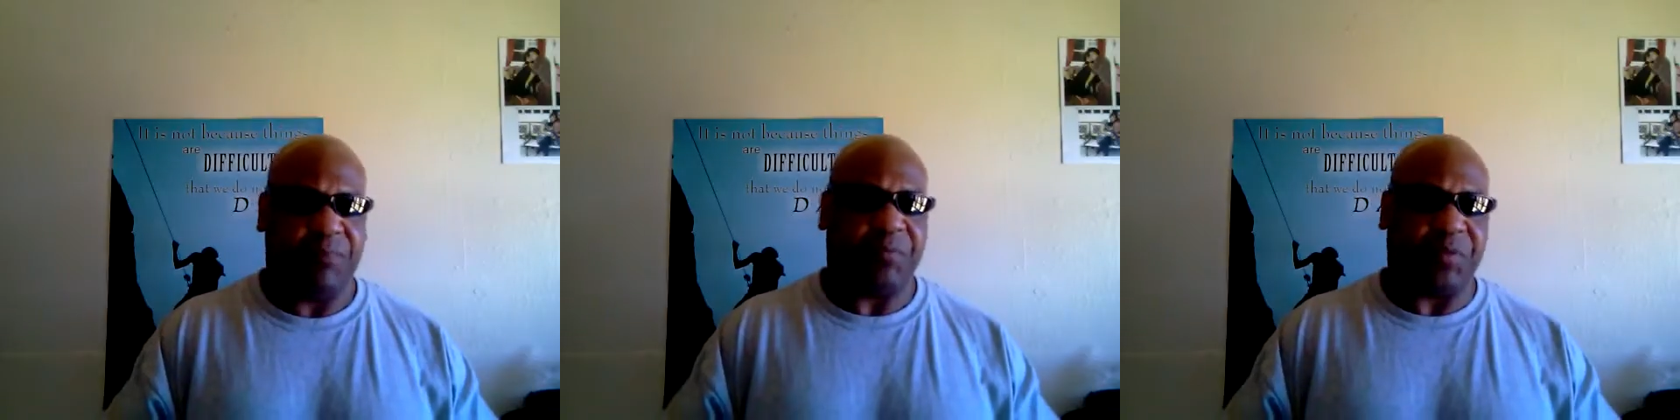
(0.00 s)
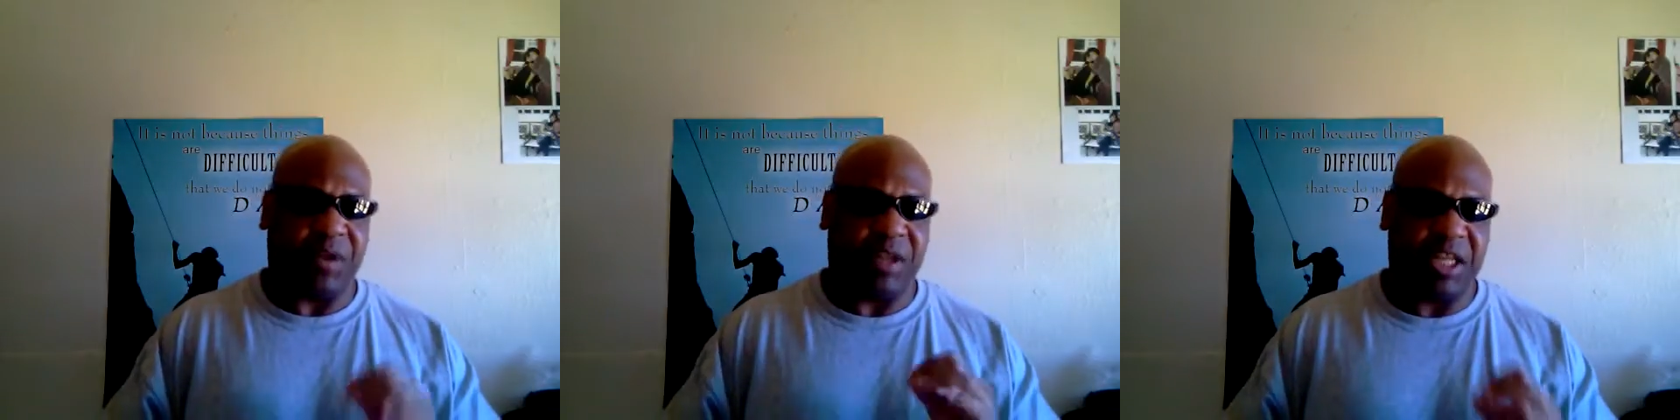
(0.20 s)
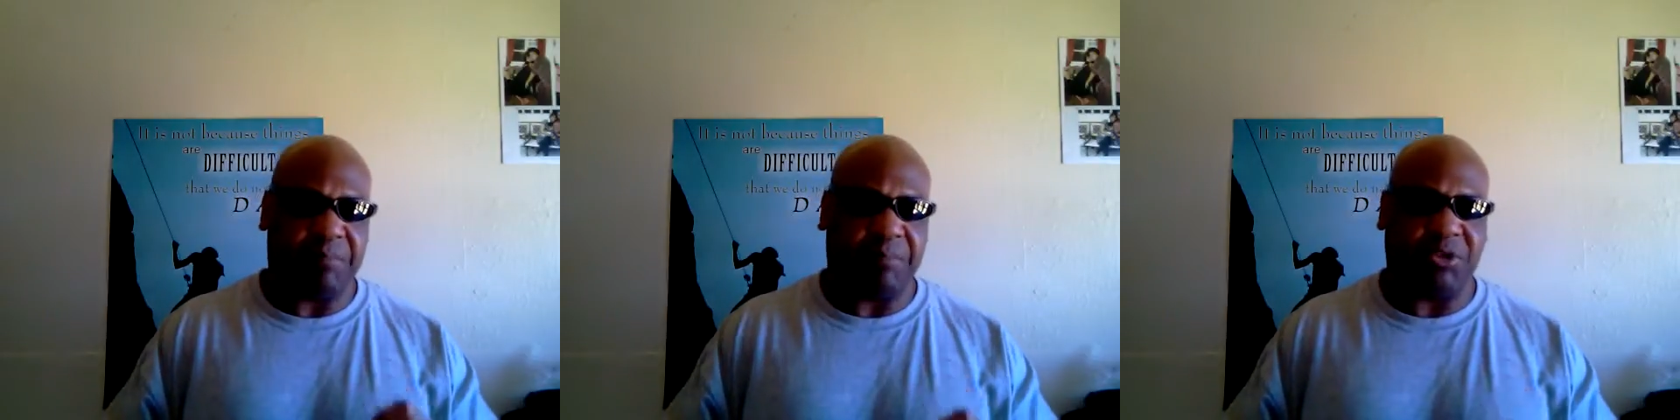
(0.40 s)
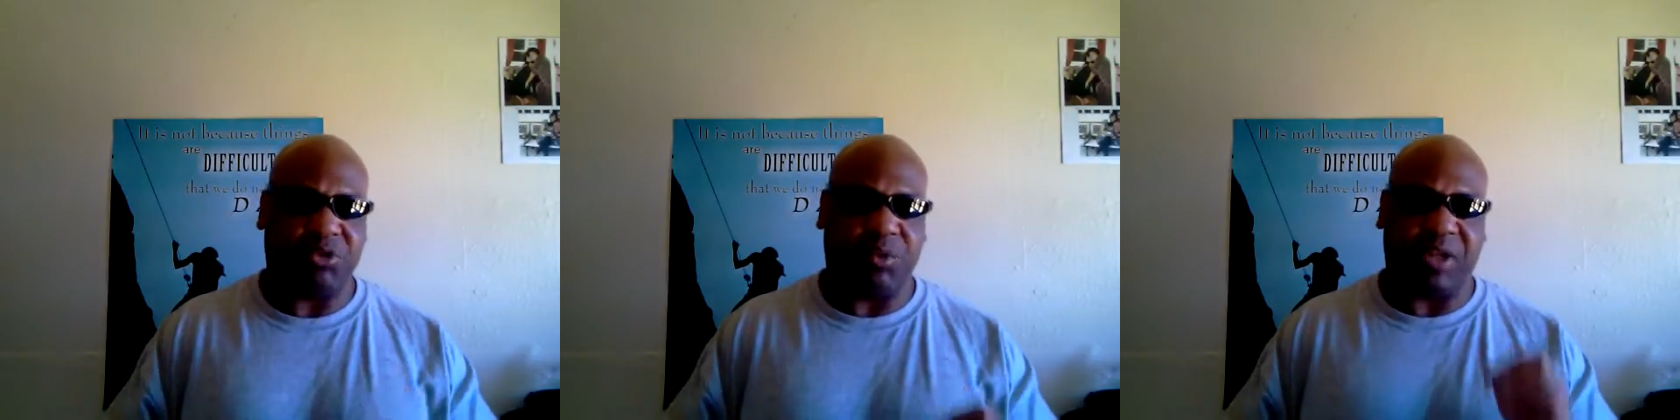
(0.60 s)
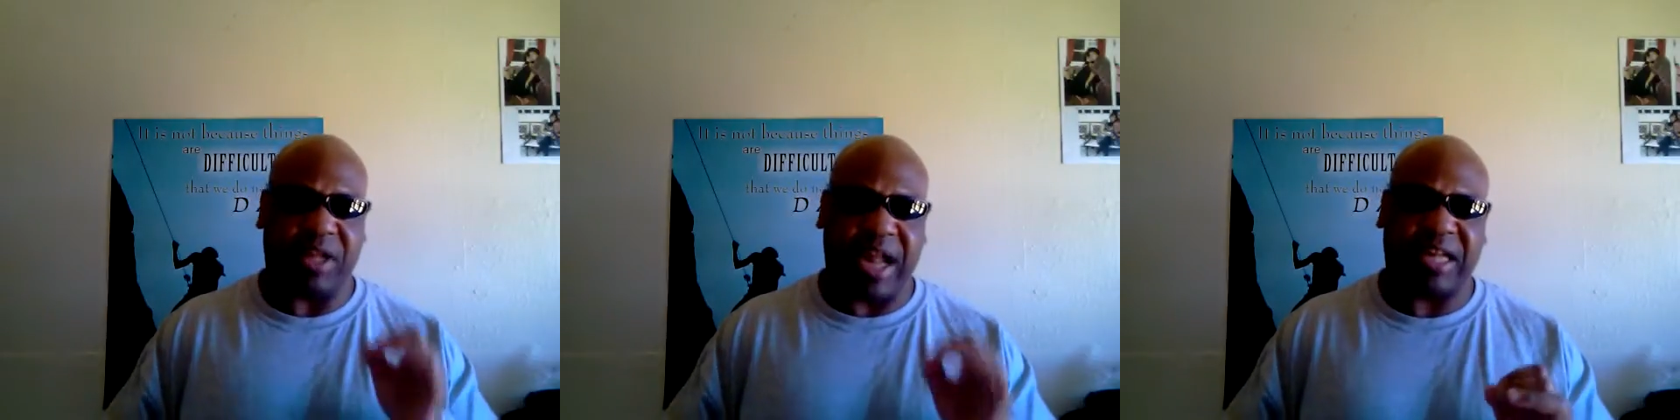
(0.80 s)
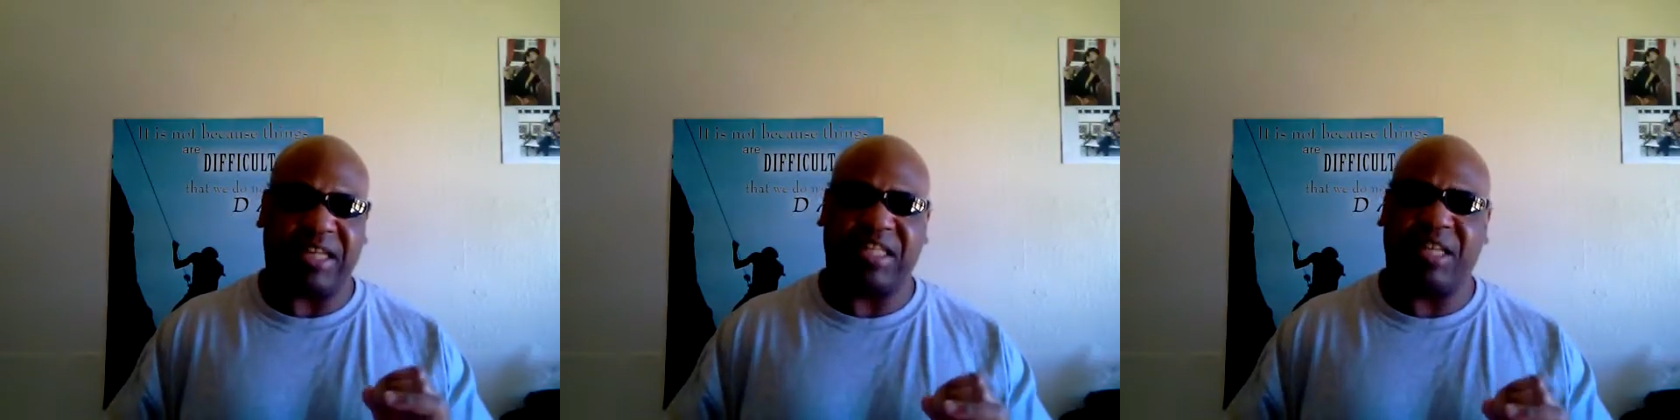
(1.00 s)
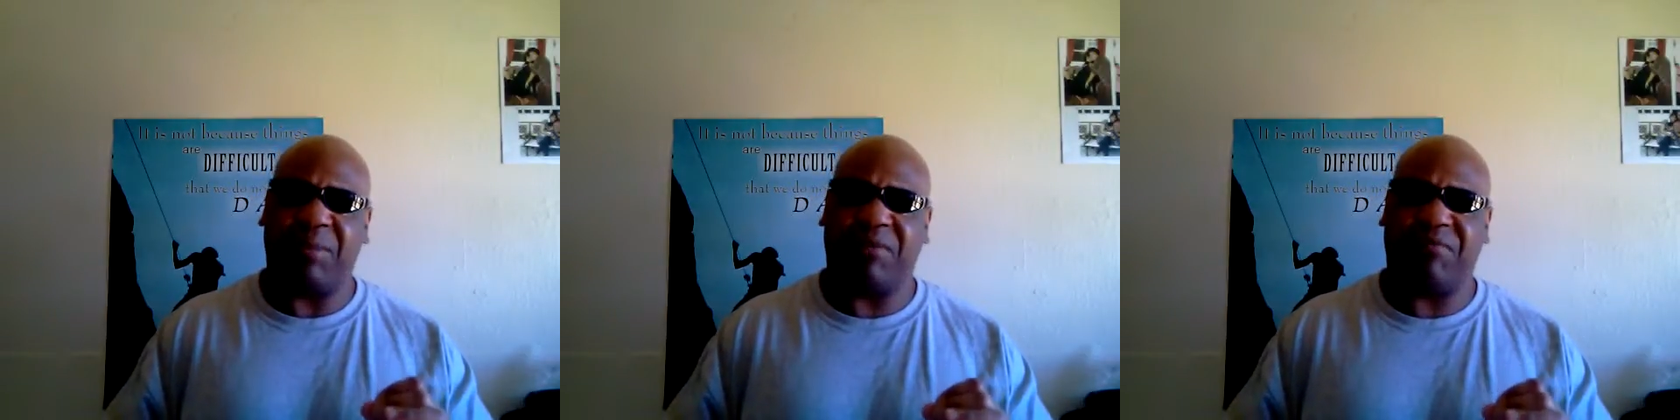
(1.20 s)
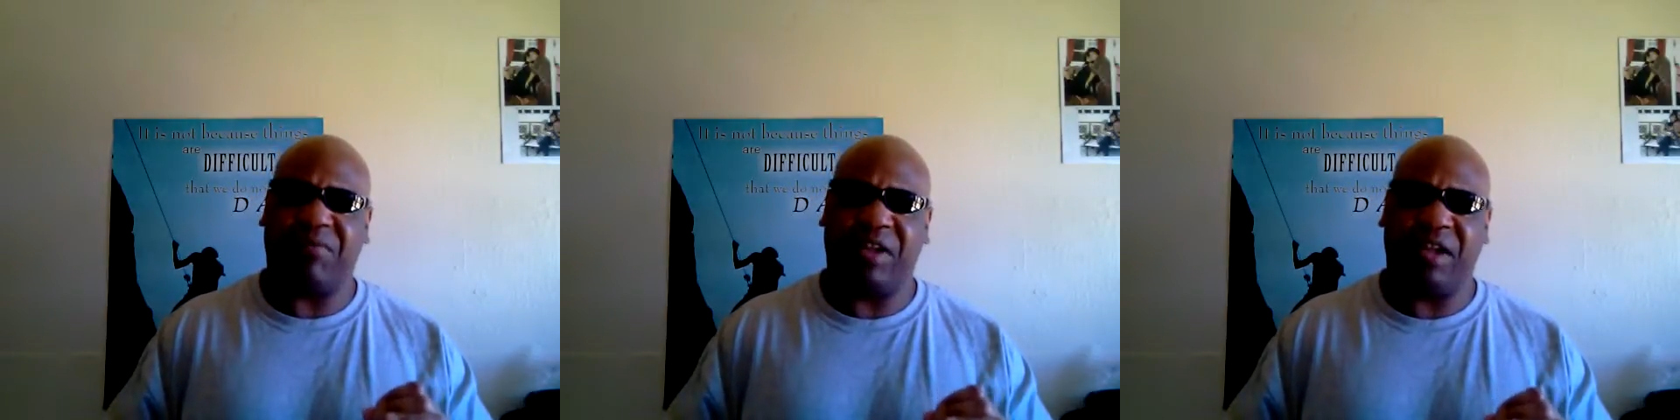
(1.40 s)
the link between
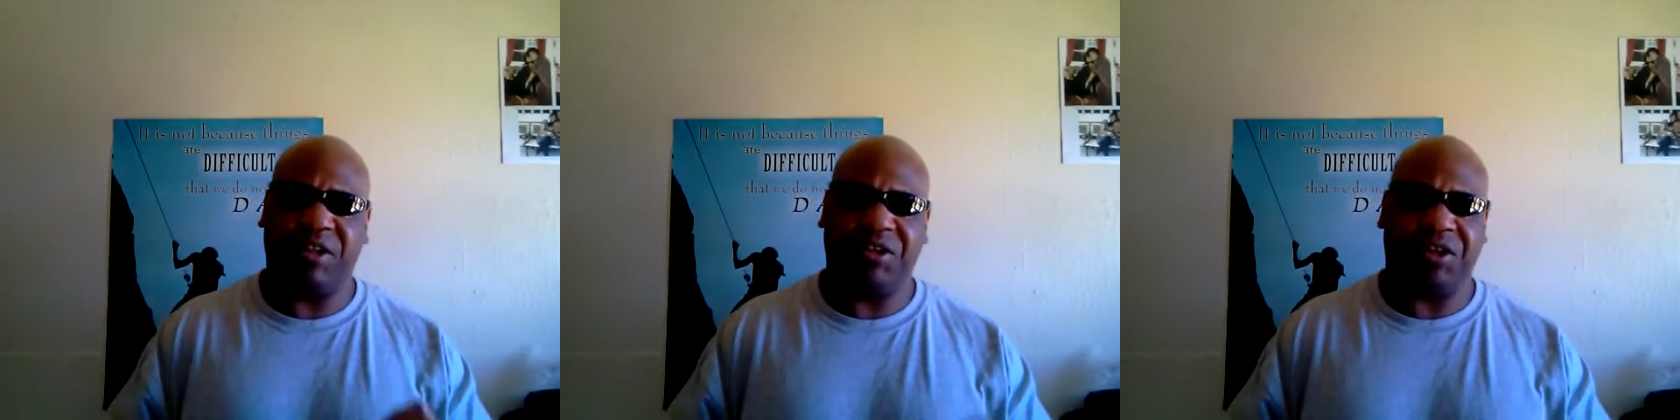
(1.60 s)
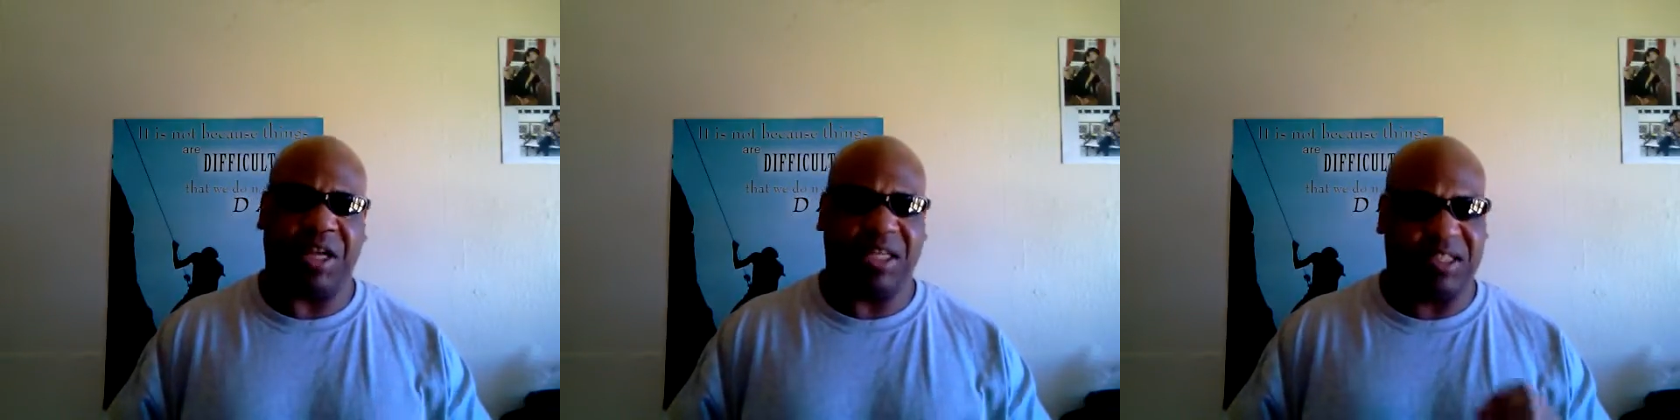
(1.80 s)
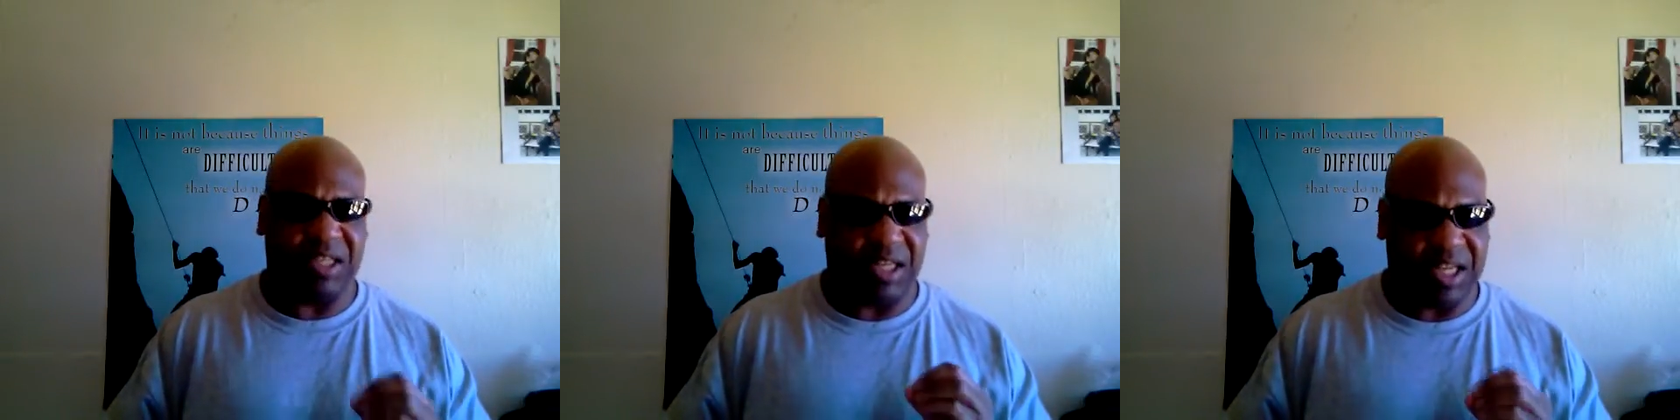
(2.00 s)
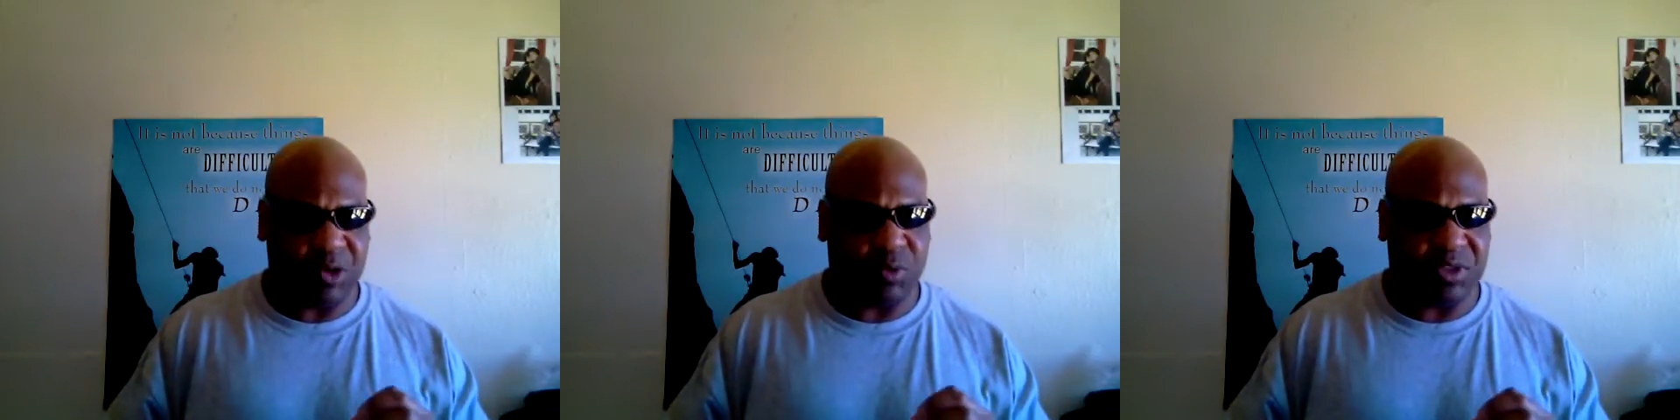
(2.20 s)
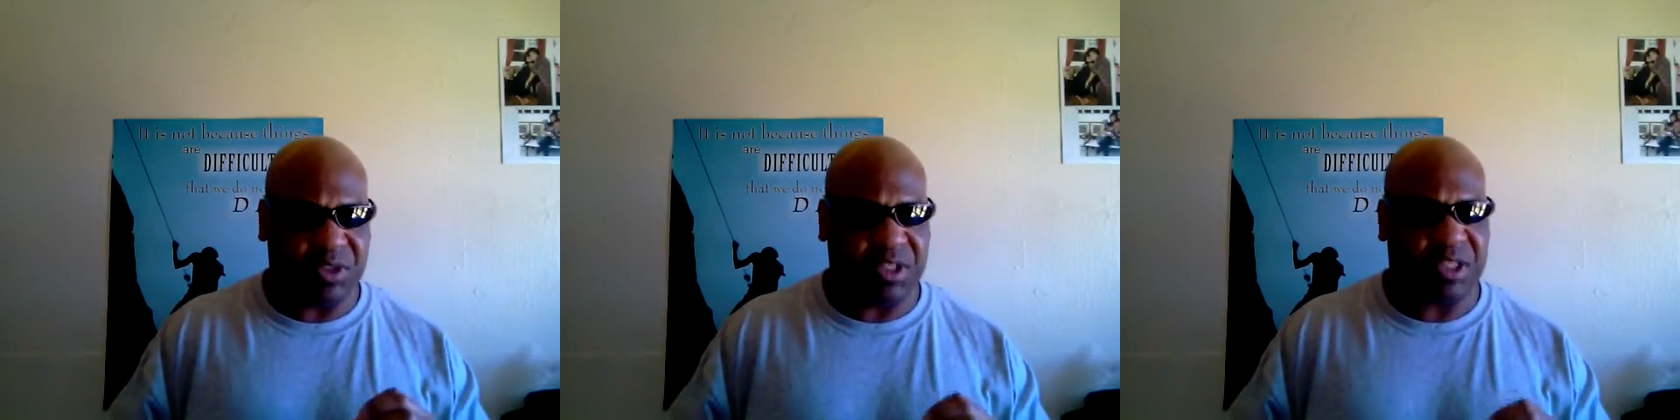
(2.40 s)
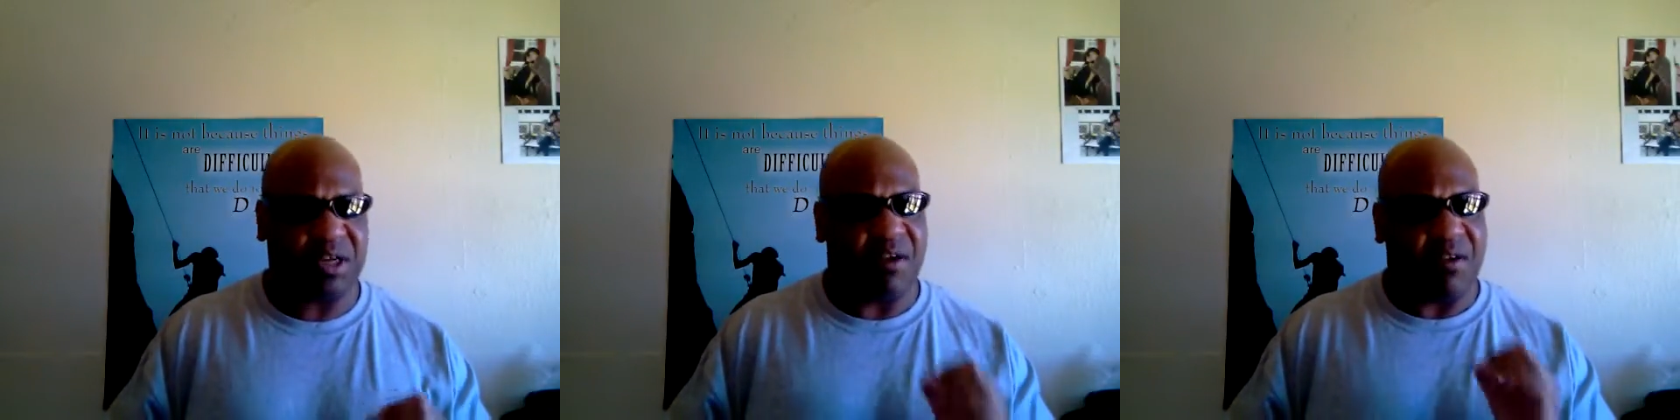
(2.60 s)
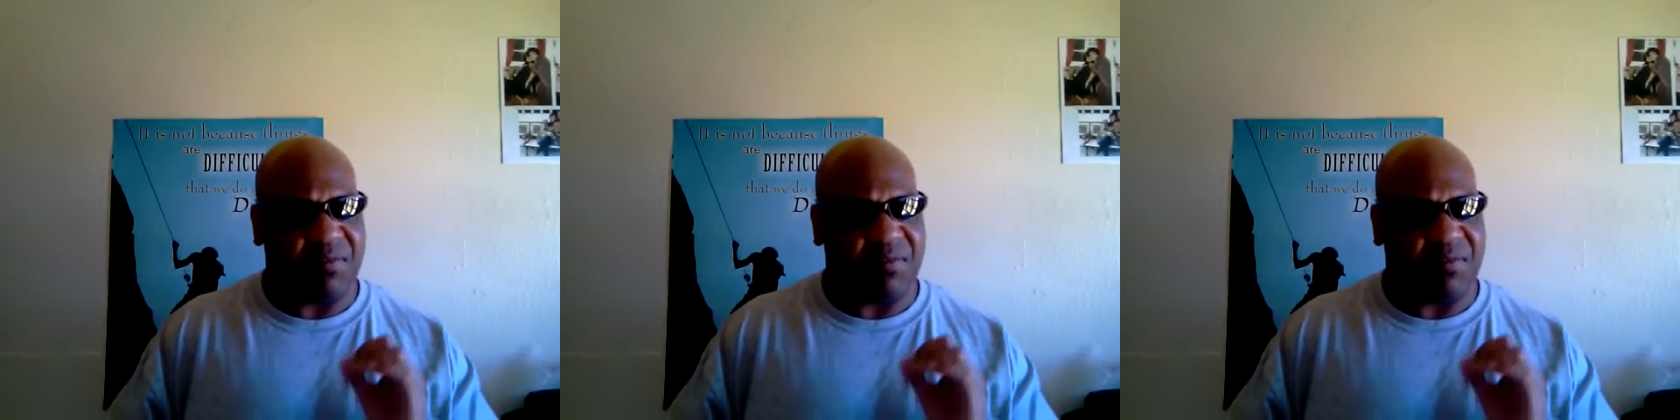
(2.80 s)
academic failure and delinquency,